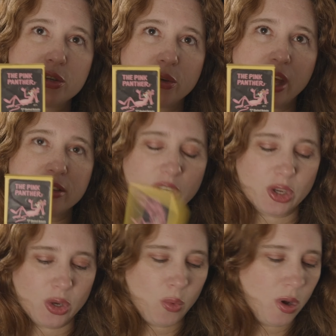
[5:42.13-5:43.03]
so that's a
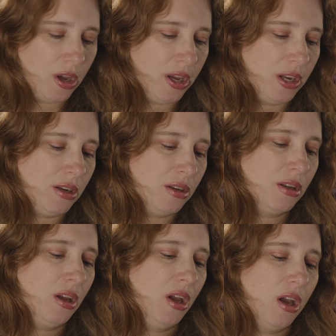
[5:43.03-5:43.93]
good one.
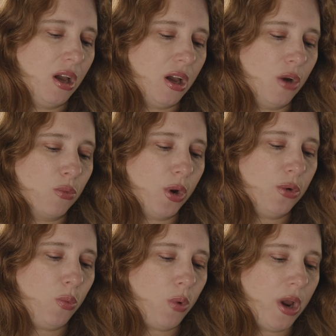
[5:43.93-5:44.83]

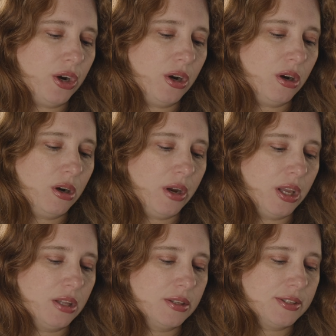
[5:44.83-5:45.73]
Roadrunner
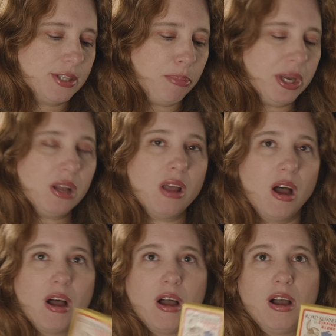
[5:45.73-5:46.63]
in Zippin'
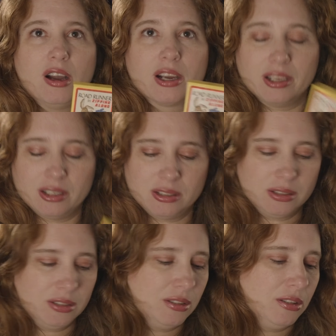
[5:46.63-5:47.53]
Along.
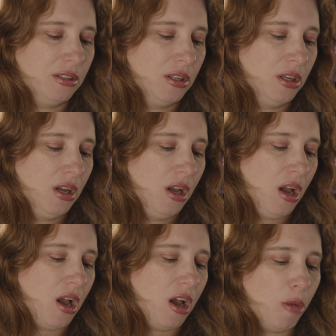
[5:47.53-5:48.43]

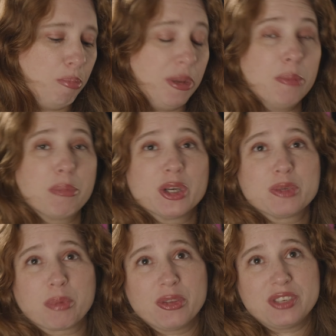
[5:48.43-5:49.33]
Big Bird's
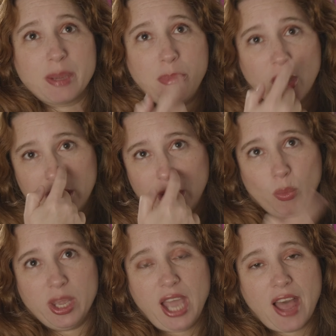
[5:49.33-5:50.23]
Birthday Party.
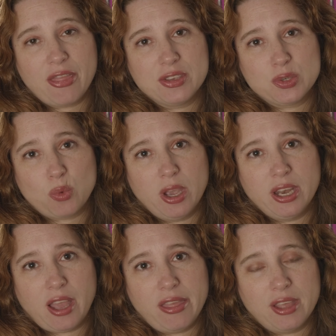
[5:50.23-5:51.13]
We had this
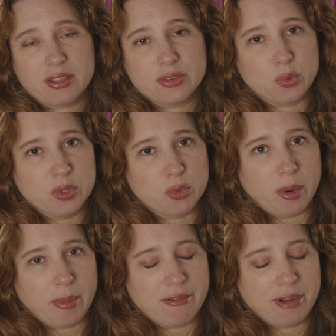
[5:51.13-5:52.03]
one. I think this was one
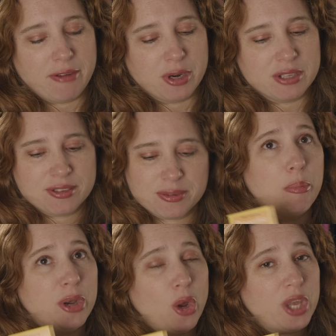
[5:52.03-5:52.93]
of my favorites.
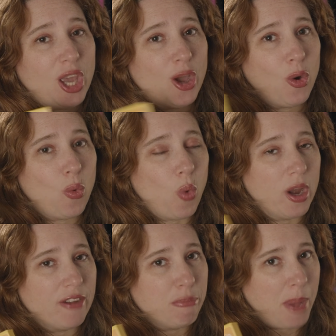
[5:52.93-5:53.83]
Pinocchio,
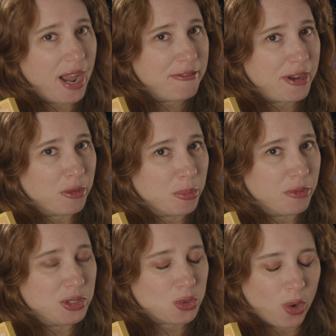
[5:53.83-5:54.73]
one of my favorite
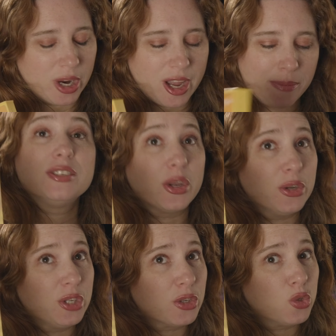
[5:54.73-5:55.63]
movies growing up. Donald
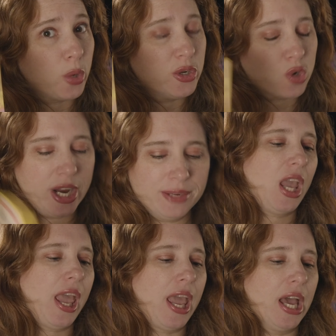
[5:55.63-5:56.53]
Duck's Toy Train.
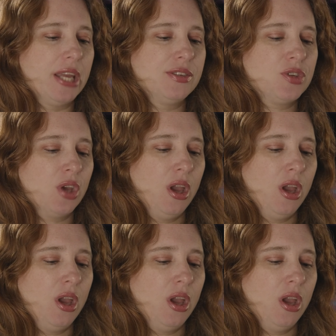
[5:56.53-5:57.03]
And